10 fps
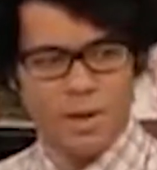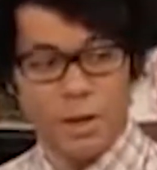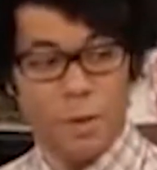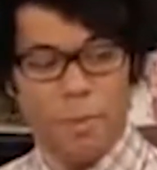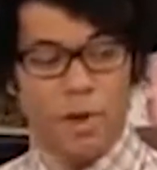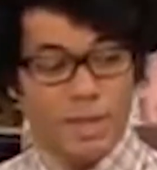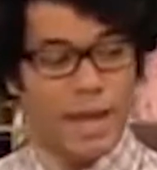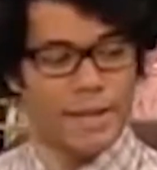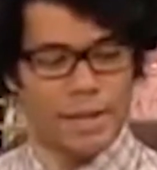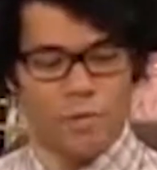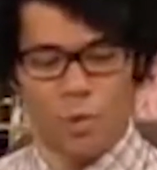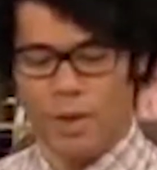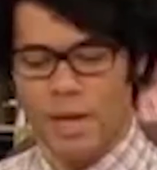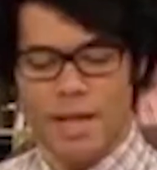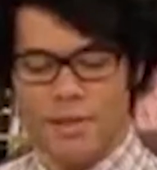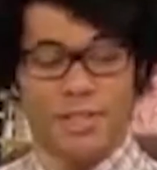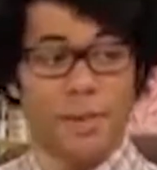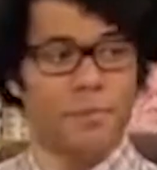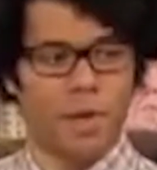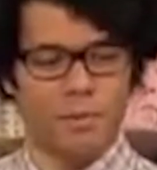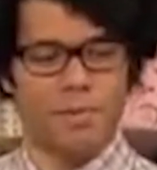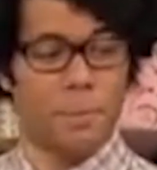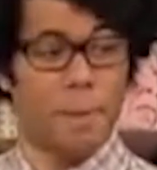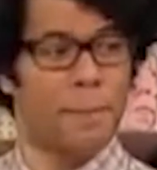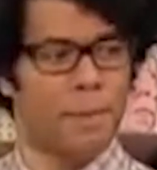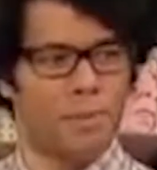I don't mind telling you, Roy, that sometimes the people